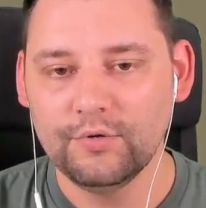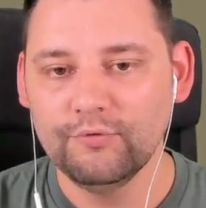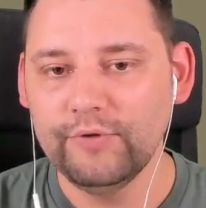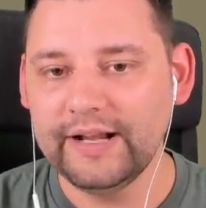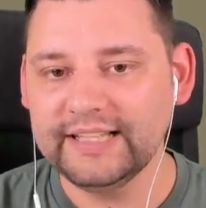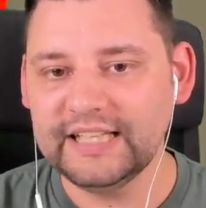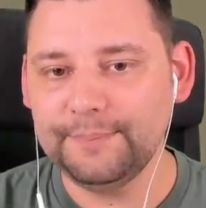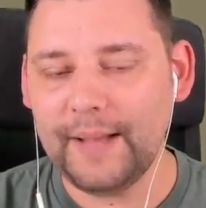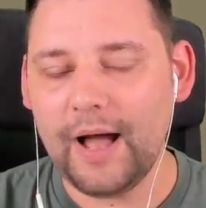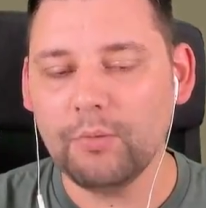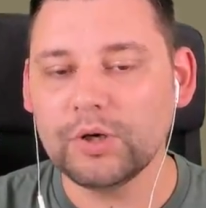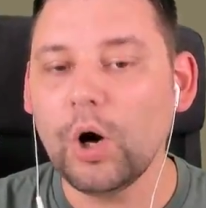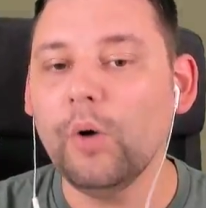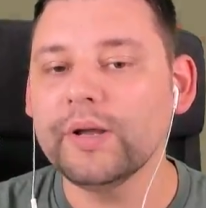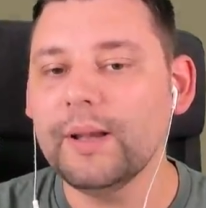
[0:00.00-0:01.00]
Ring the
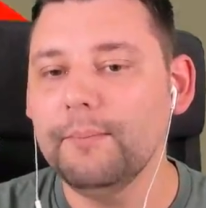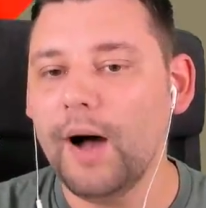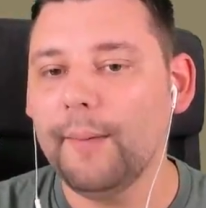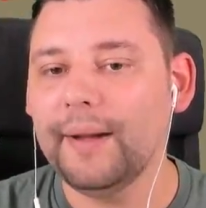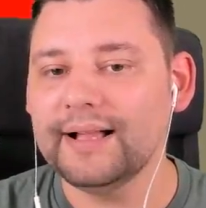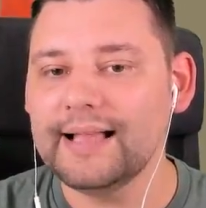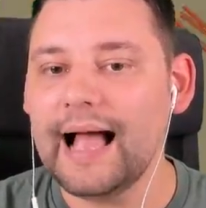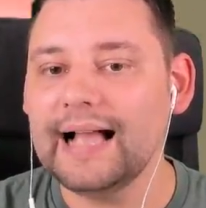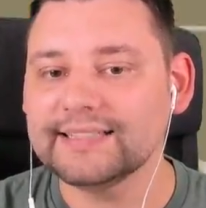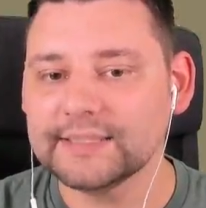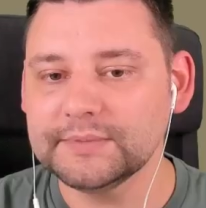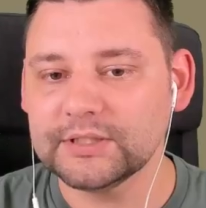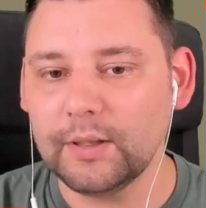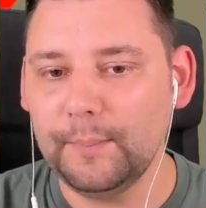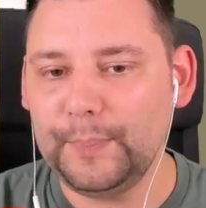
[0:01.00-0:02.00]
bell. Call your mama. Ask
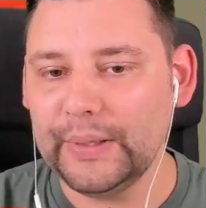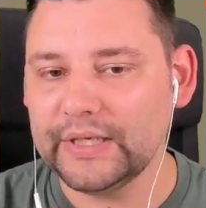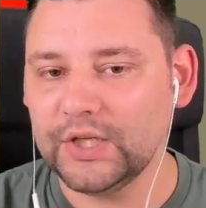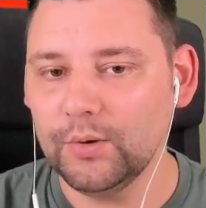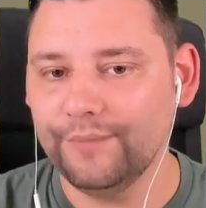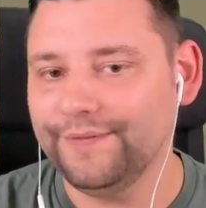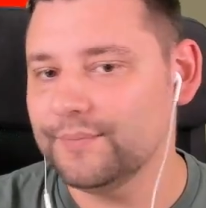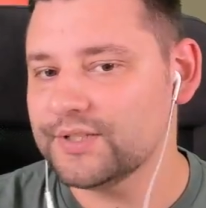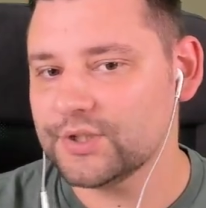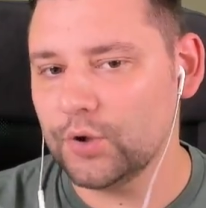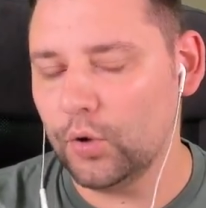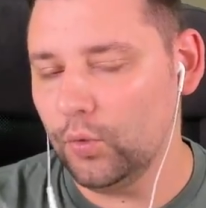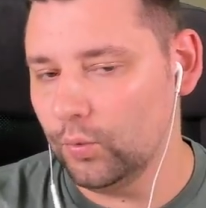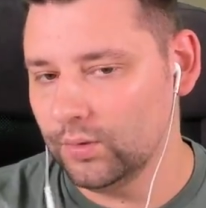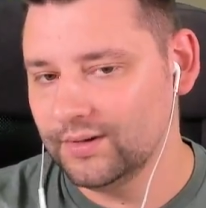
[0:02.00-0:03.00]
him to come pick you up from
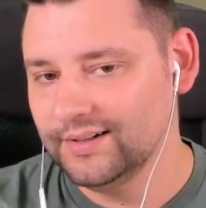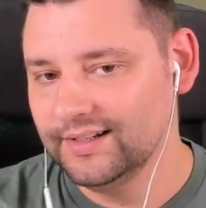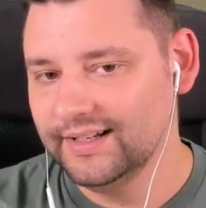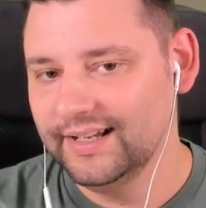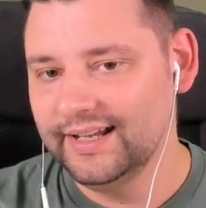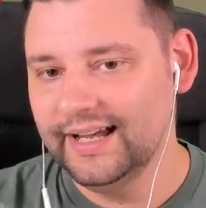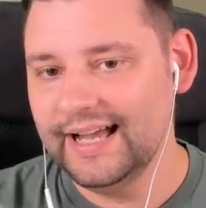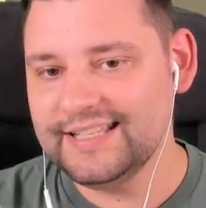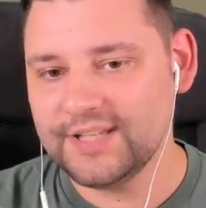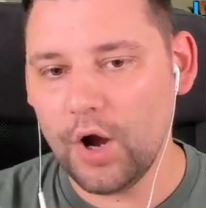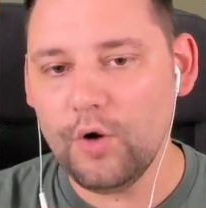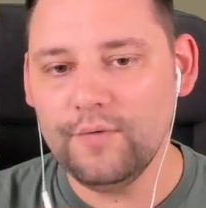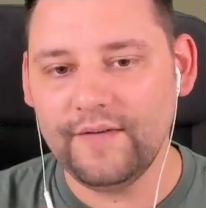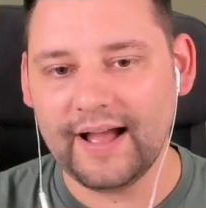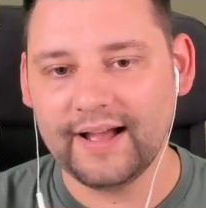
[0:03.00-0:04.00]
school. It's
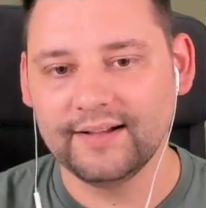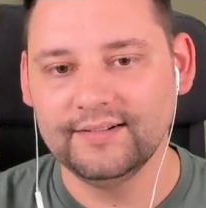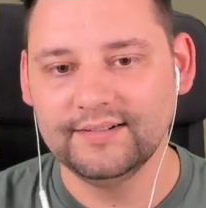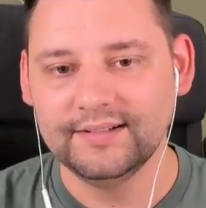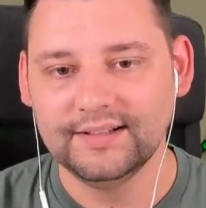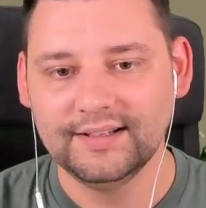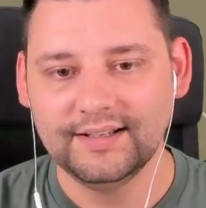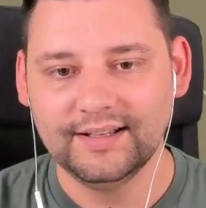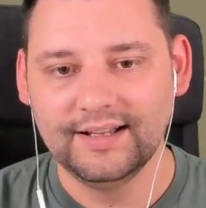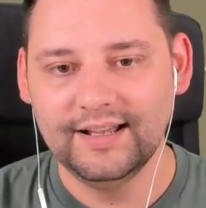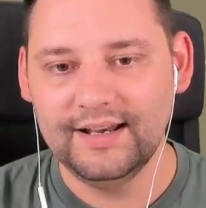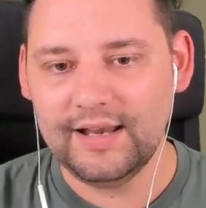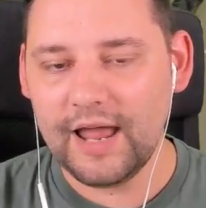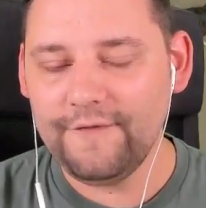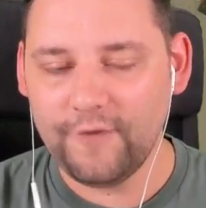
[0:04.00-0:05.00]
over.
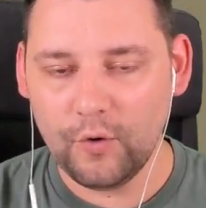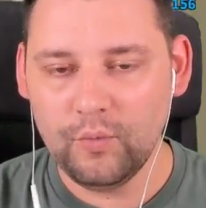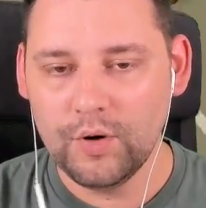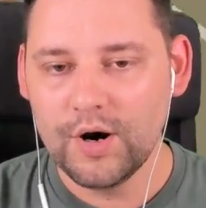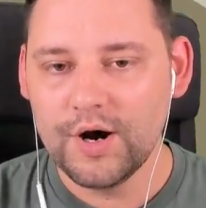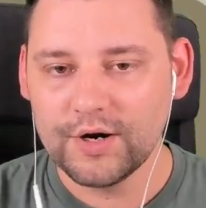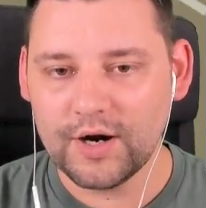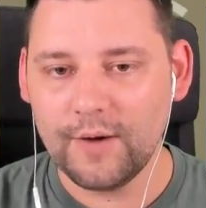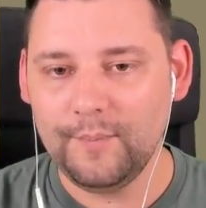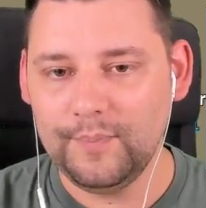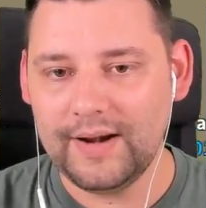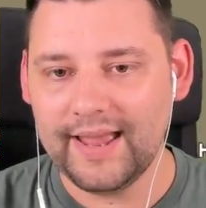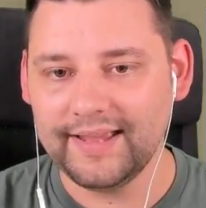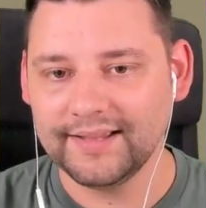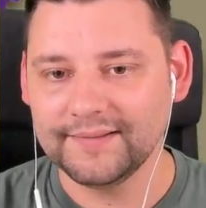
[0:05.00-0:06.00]
Level
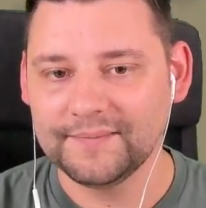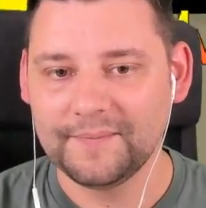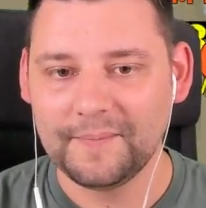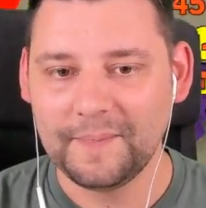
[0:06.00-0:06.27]
complete.